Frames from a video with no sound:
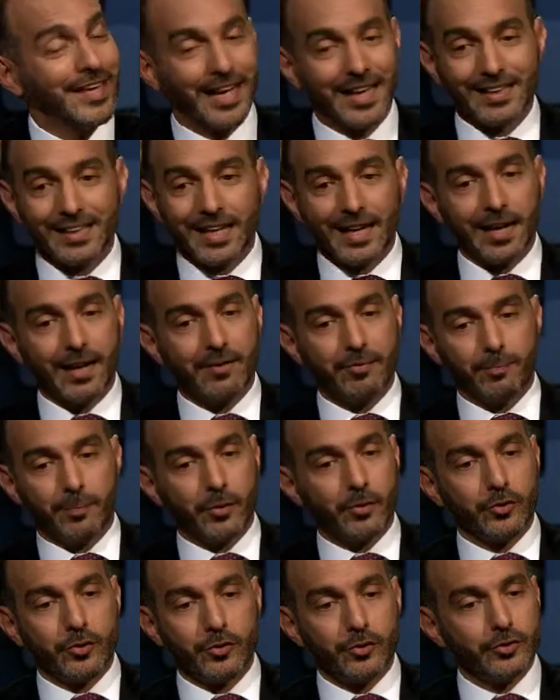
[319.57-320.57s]
And they have
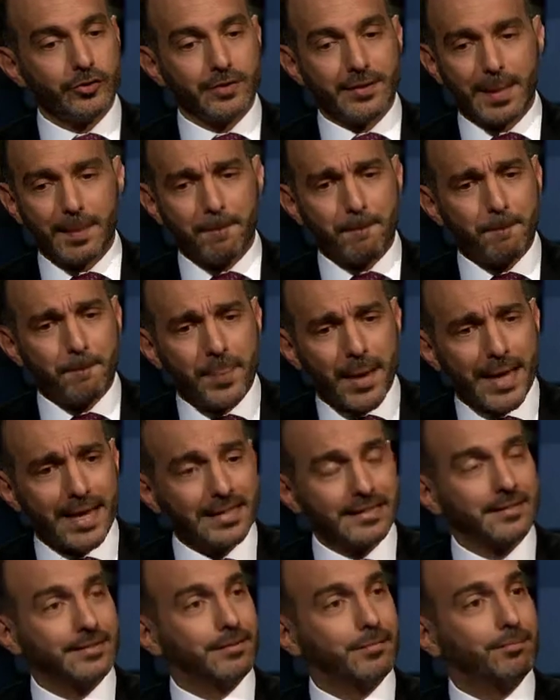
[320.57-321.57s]
produced the
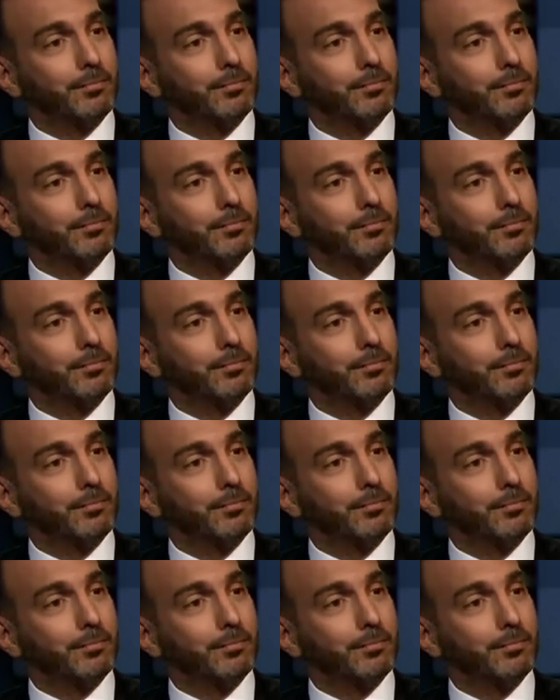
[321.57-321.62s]
best